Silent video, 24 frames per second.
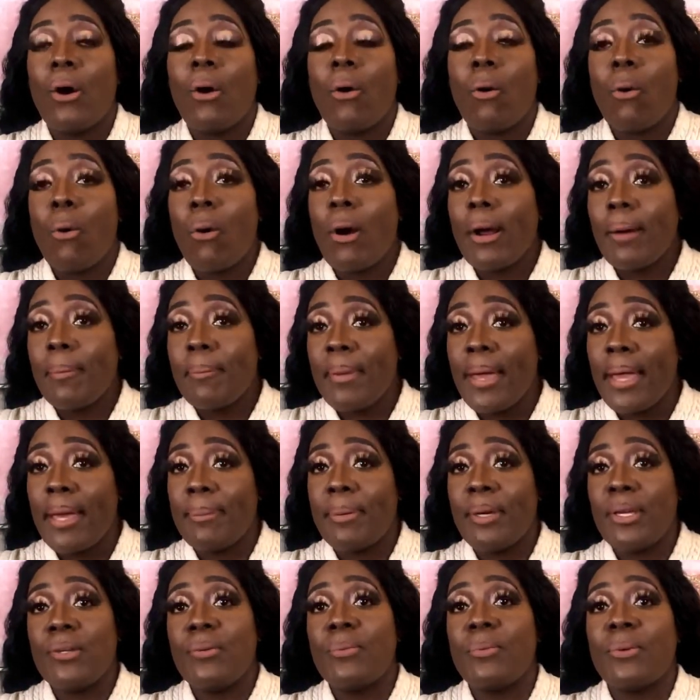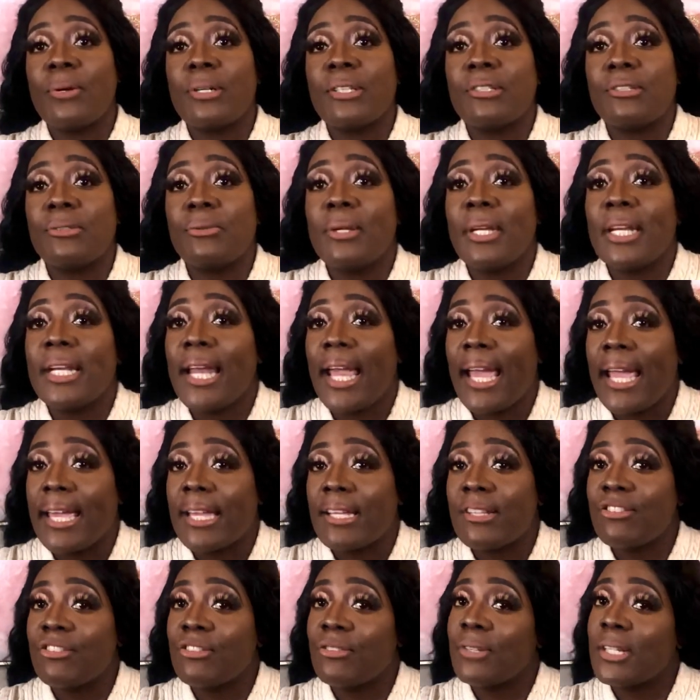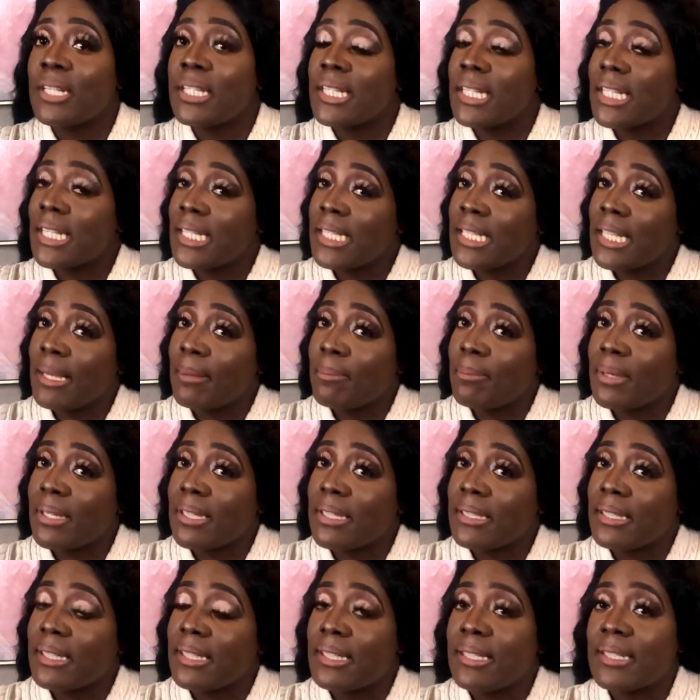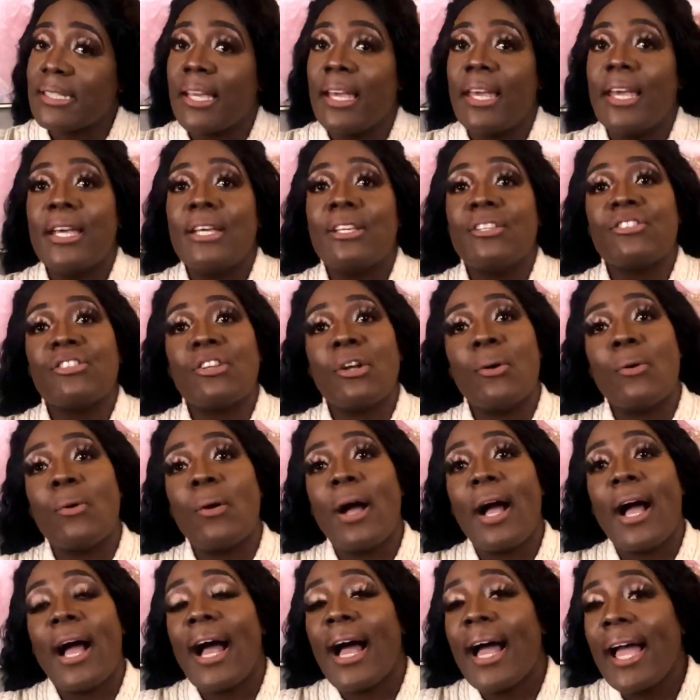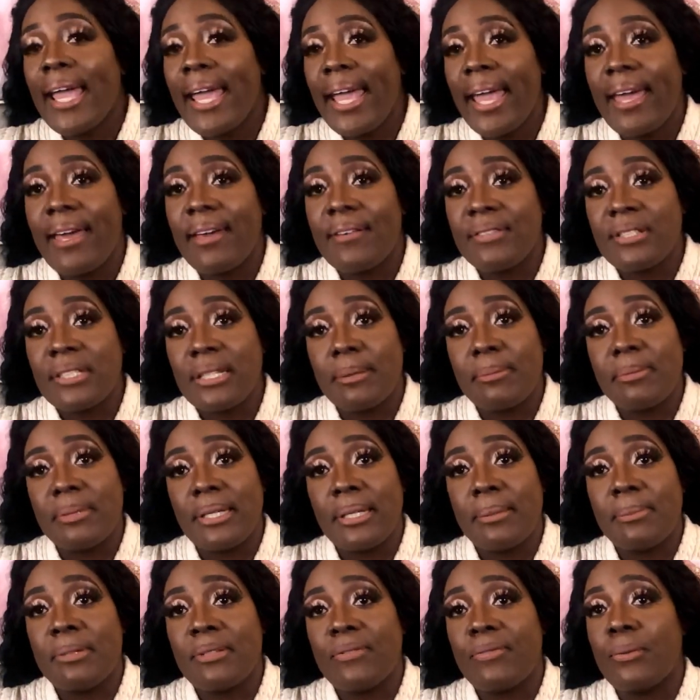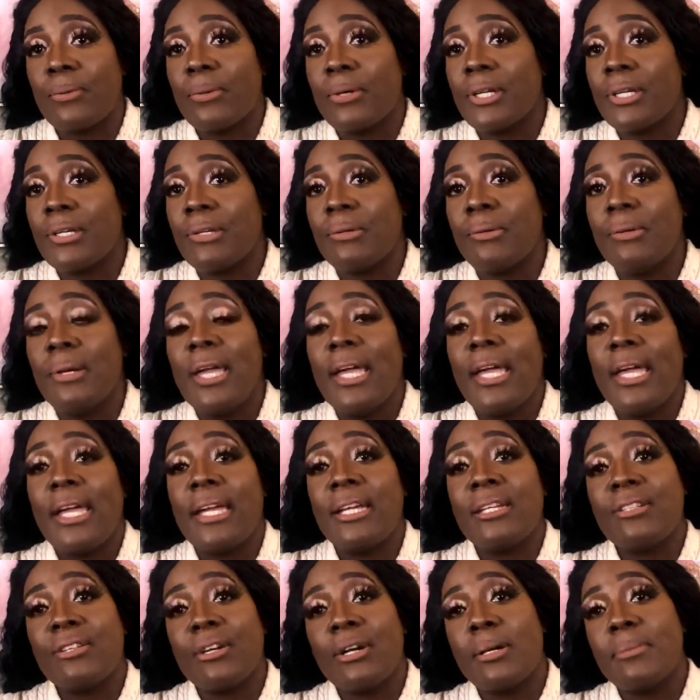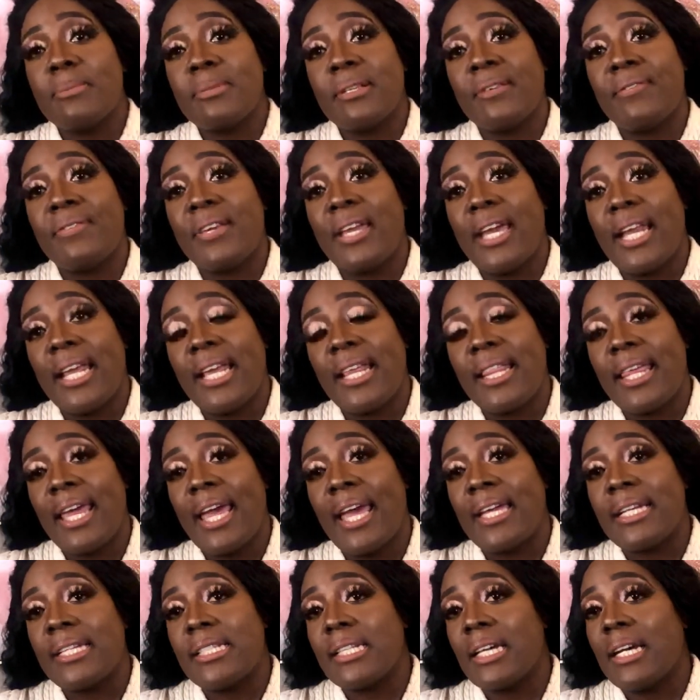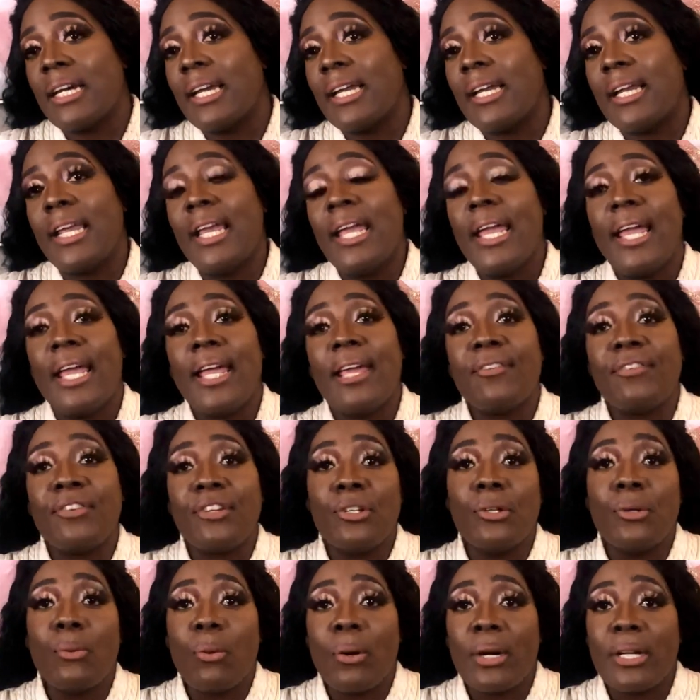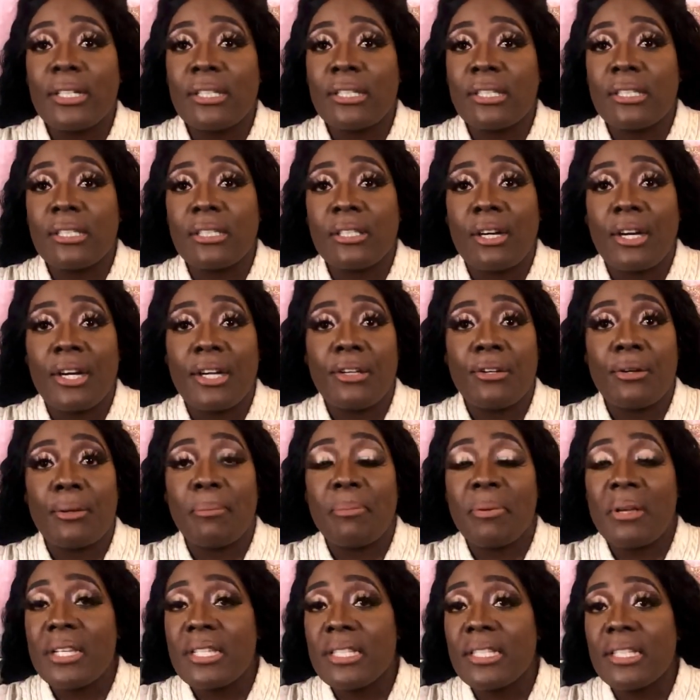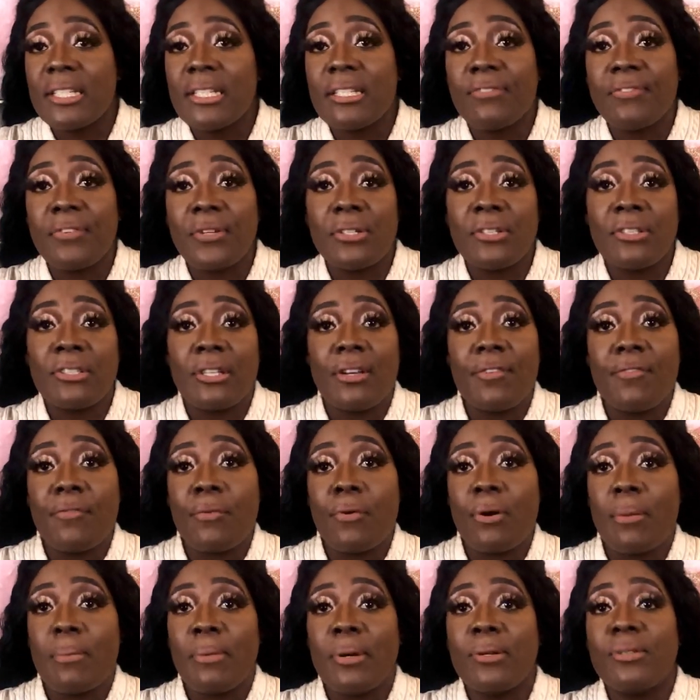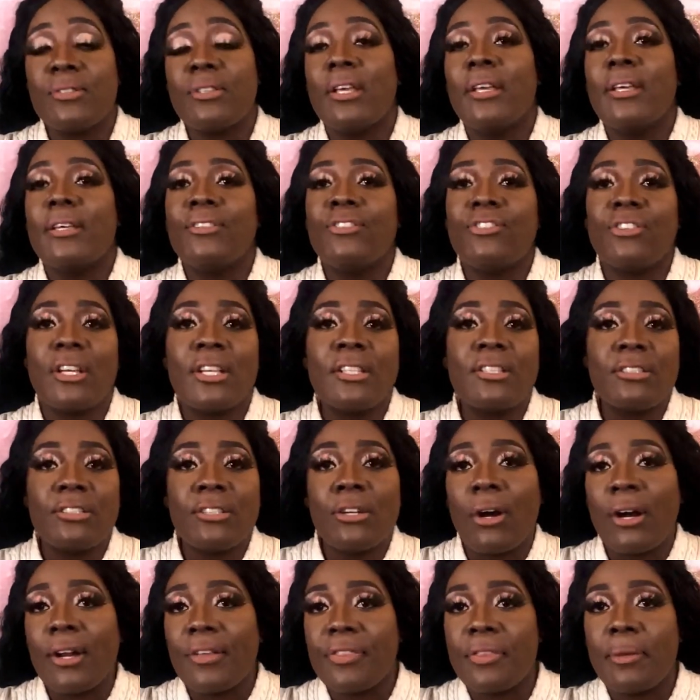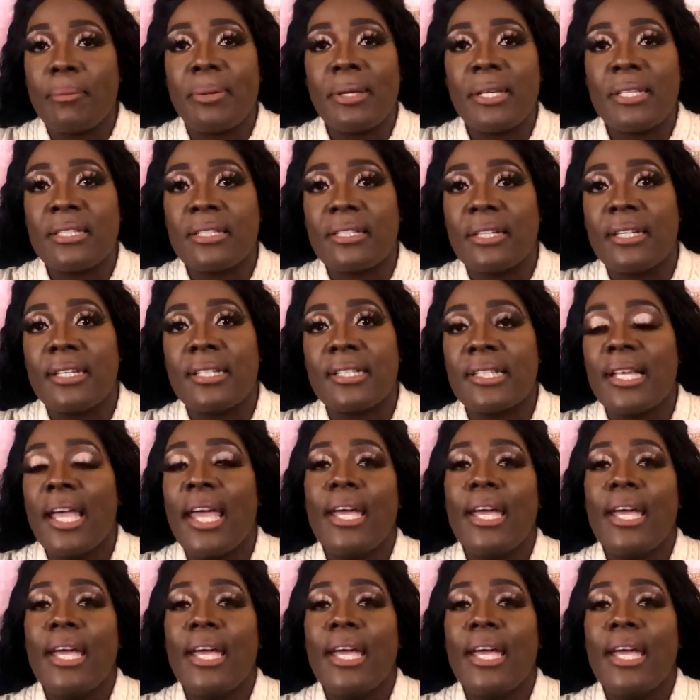or maybe you want to enhance your existing business. So I have some tips for you in terms of getting that done. If you want to start your business, first and foremost, just start the business.